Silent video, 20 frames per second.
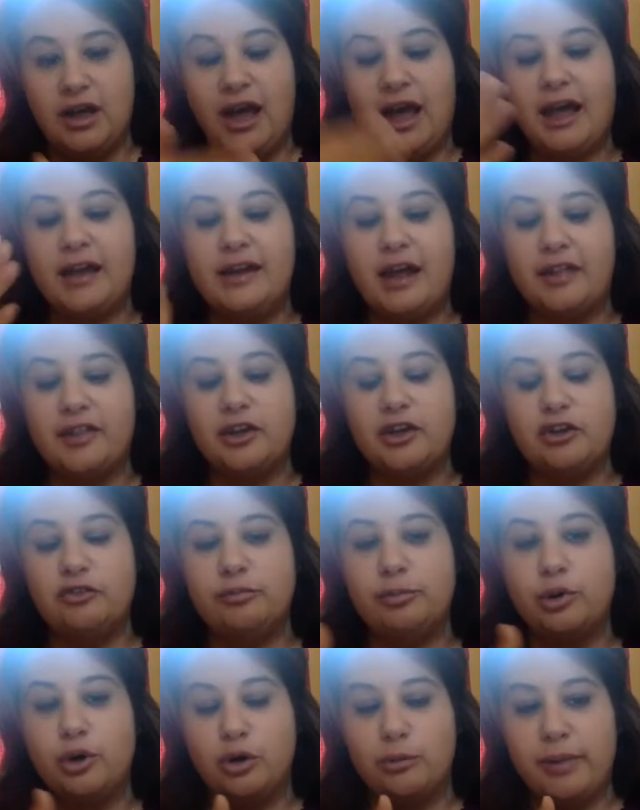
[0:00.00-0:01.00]
And now that
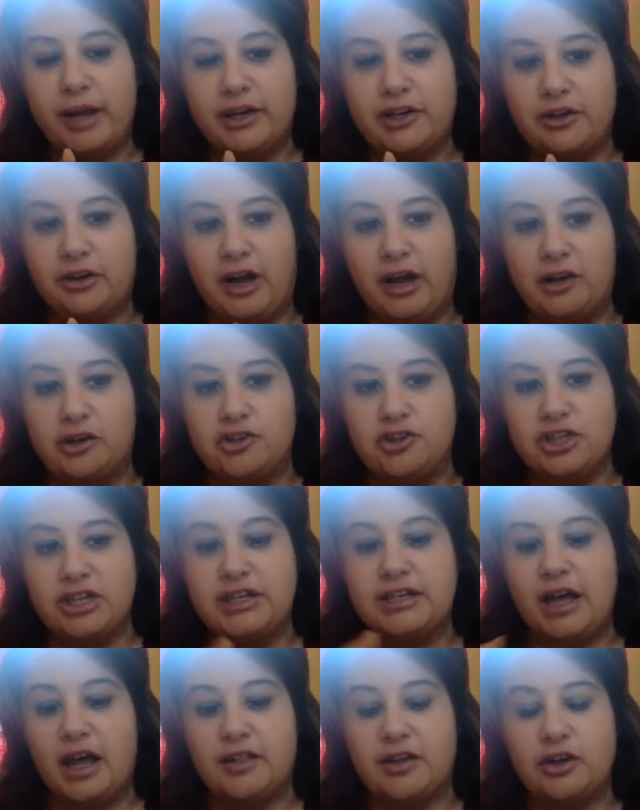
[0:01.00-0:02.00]
you've pulled back your
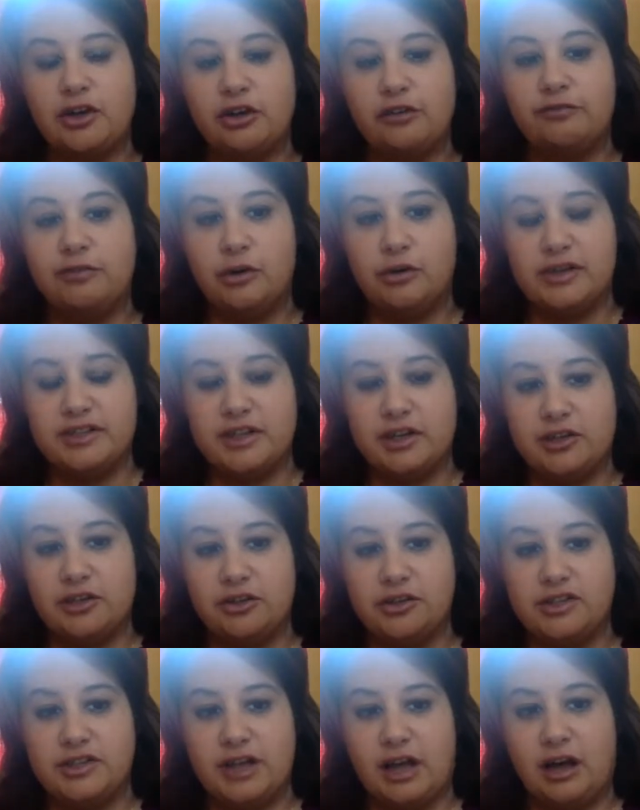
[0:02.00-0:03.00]
energy, now that you're focused on
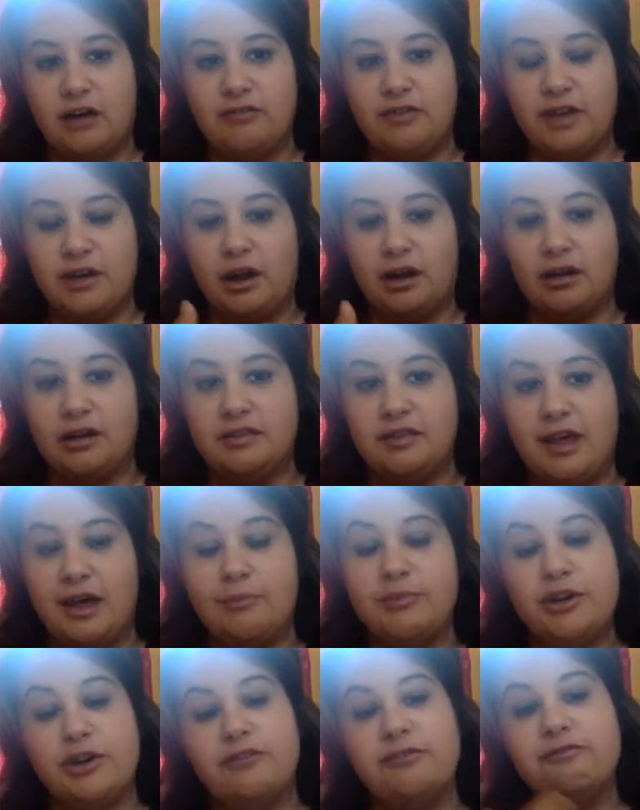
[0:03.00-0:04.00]
yourself and not on
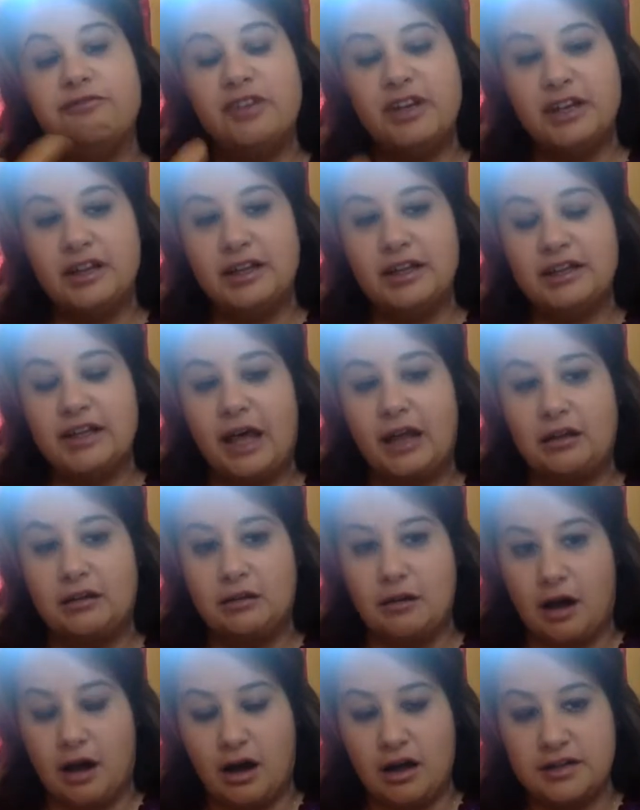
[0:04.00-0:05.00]
them, they're feeling that
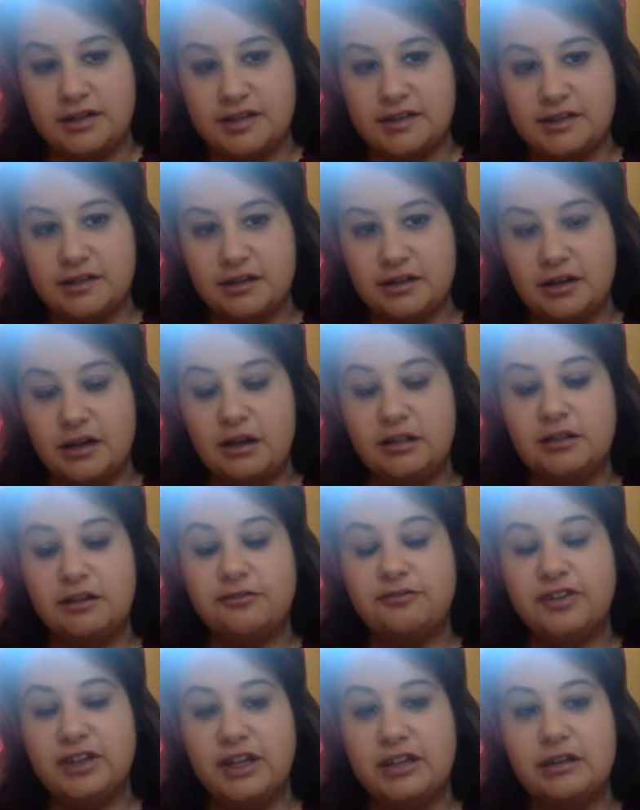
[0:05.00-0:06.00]
loss.
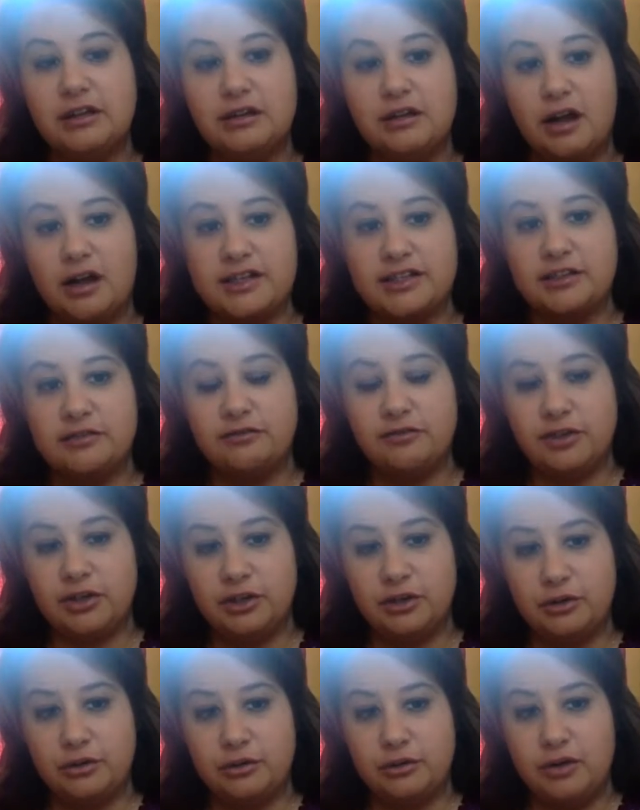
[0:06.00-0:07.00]
They're feeling the loss of
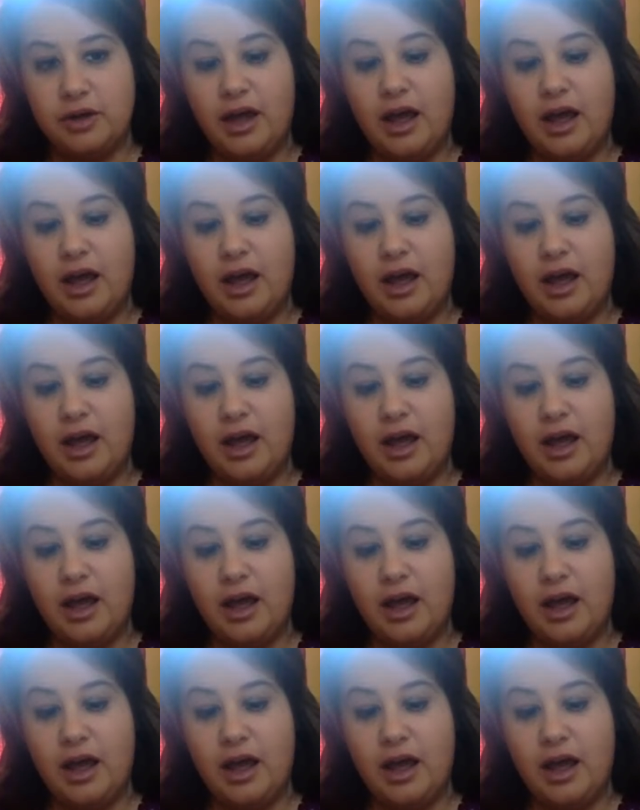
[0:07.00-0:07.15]
you.